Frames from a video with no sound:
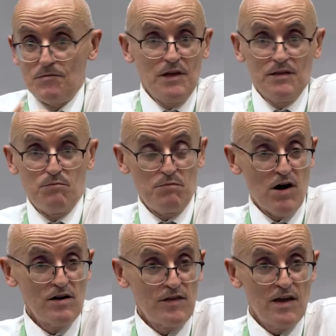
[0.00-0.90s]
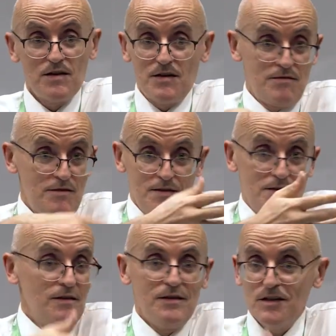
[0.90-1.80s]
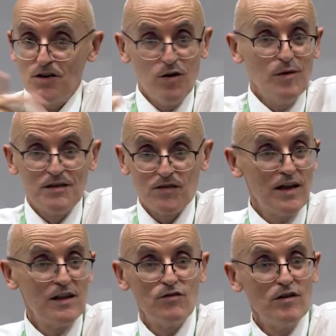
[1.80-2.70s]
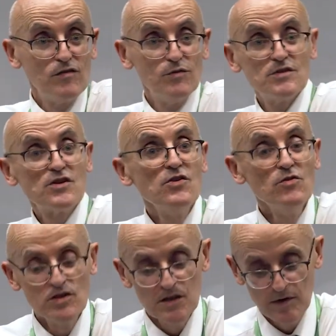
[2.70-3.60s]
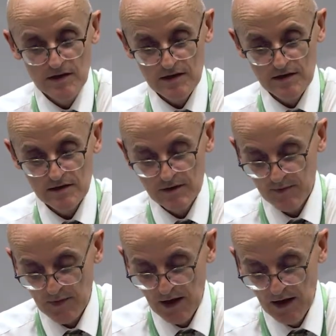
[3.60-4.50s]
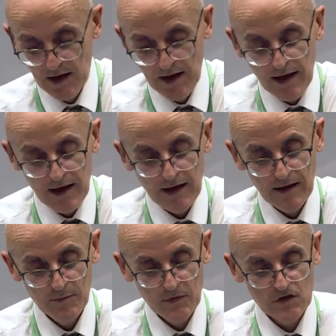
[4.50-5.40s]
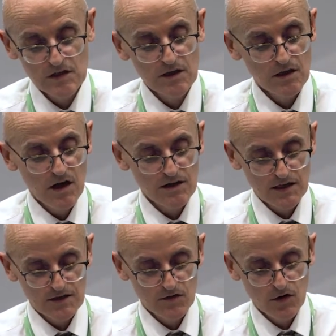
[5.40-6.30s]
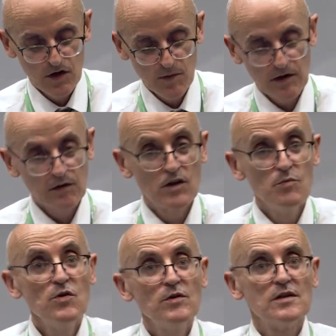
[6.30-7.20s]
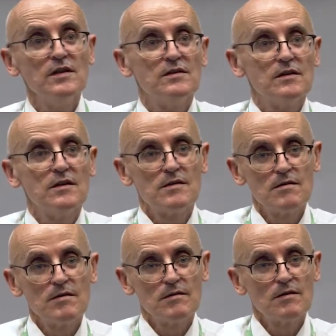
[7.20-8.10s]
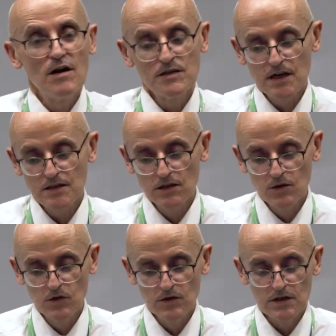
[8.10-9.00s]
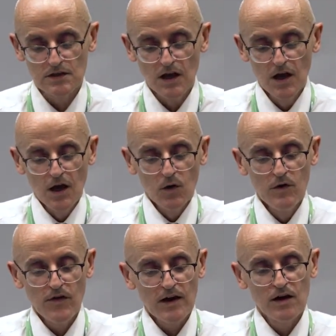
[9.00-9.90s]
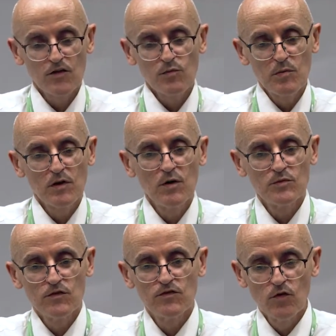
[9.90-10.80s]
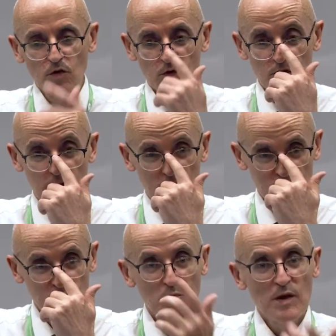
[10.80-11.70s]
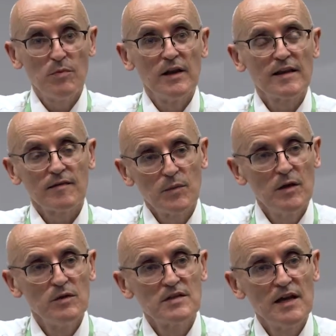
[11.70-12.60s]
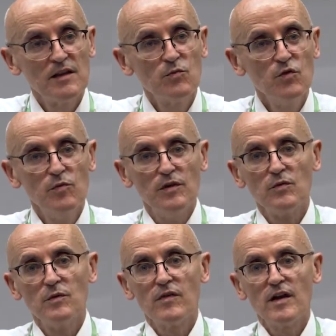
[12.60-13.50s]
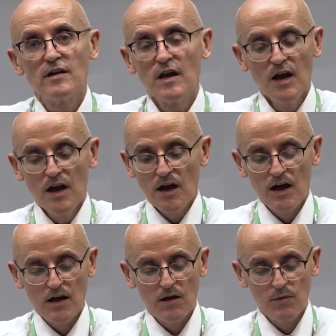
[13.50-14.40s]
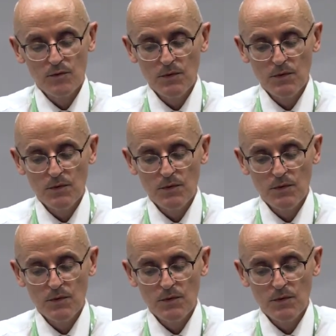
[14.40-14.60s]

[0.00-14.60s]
is part of that. The determinants of health are influenced hugely by that. Just in the context of talking about communities and contacting communities, we've had a lot of people come to the forum over the years from the People's Health Movement. We've had a